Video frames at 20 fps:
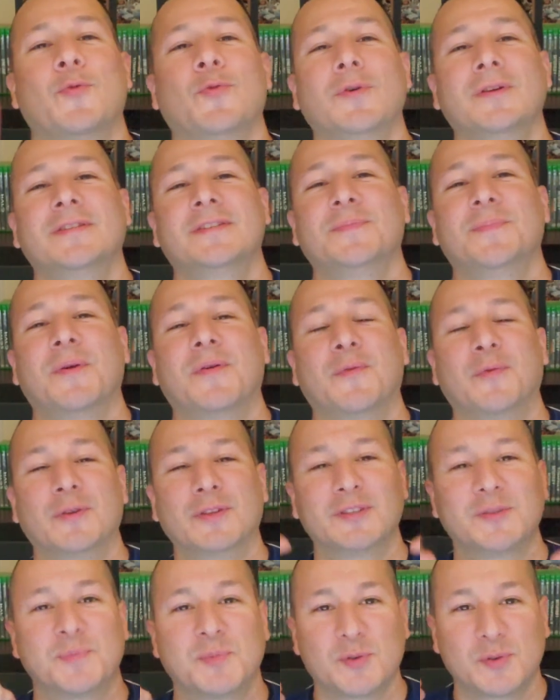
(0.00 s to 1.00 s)
What's up everyone,
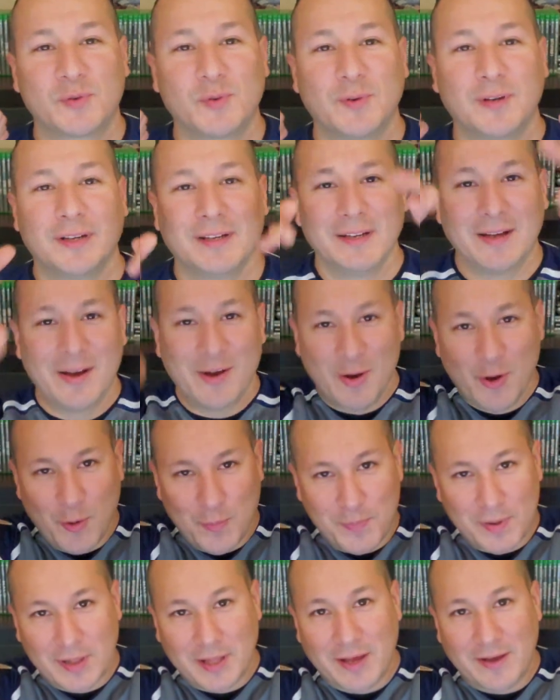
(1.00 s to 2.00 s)
it's Bruce Waha.
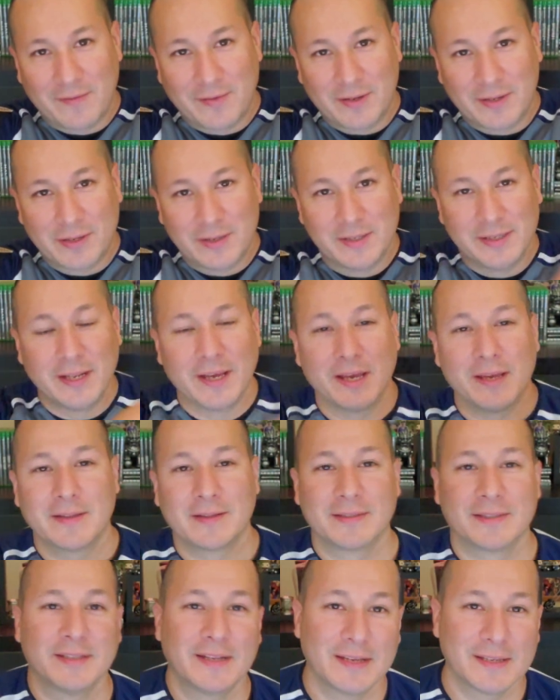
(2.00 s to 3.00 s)
Hope y'all having a good day.
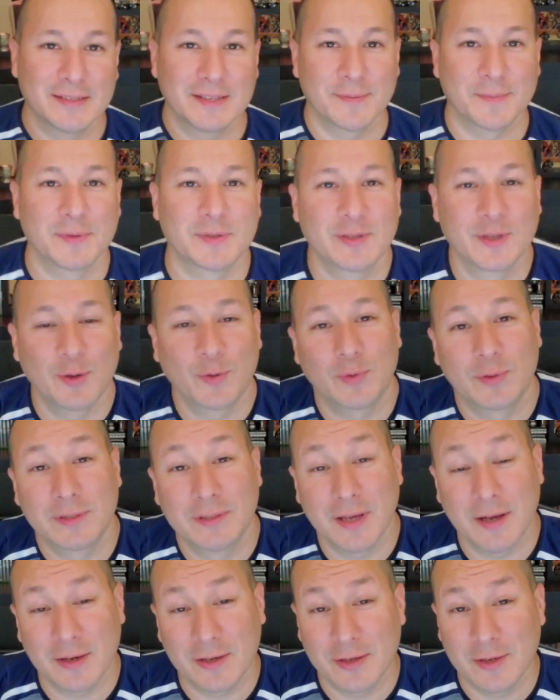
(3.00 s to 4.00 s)
Today's episode we're
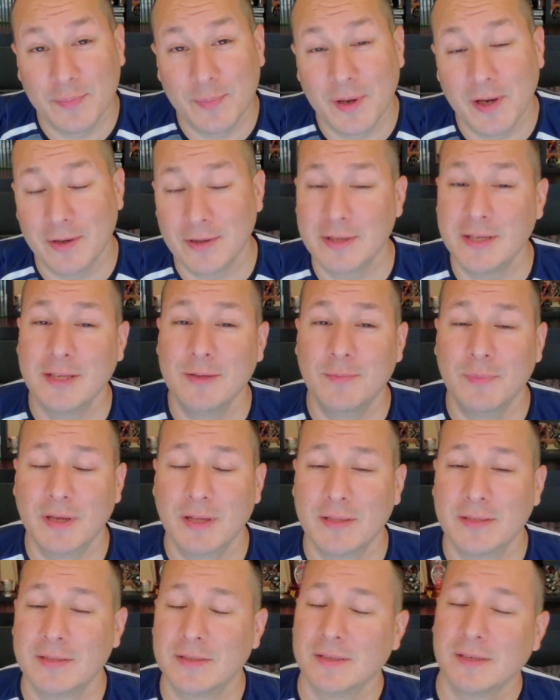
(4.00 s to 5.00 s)
talking about
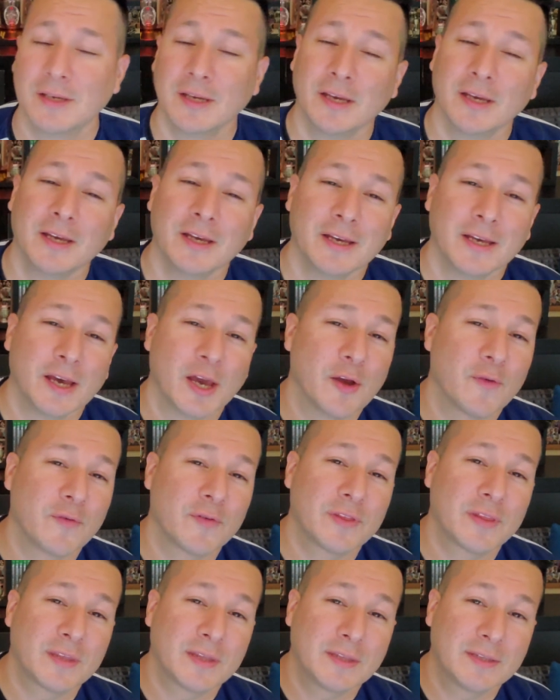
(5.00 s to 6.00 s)
EMEDS,
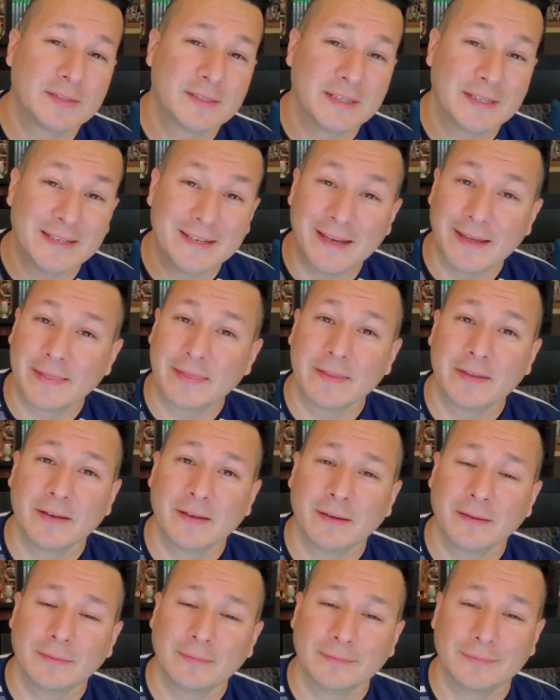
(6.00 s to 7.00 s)
everything to get
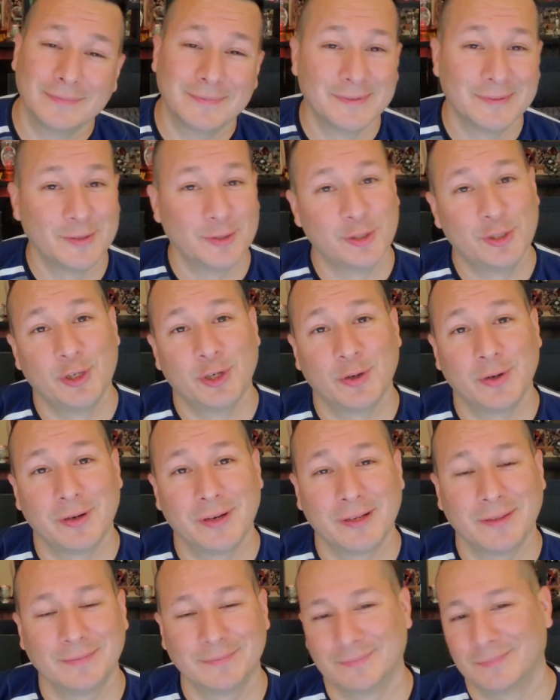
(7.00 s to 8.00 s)
there,
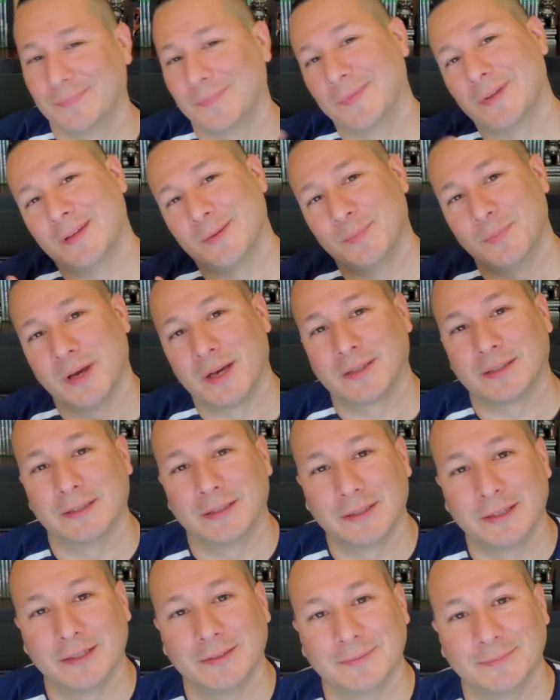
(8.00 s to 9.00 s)
during, and back
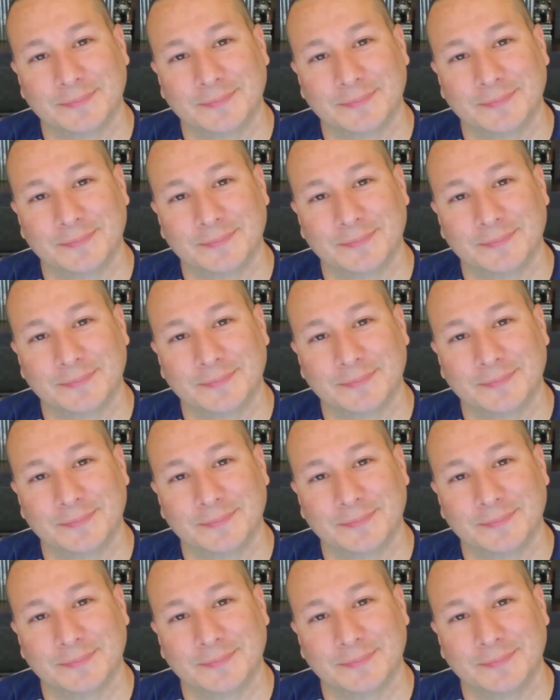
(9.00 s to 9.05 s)
again.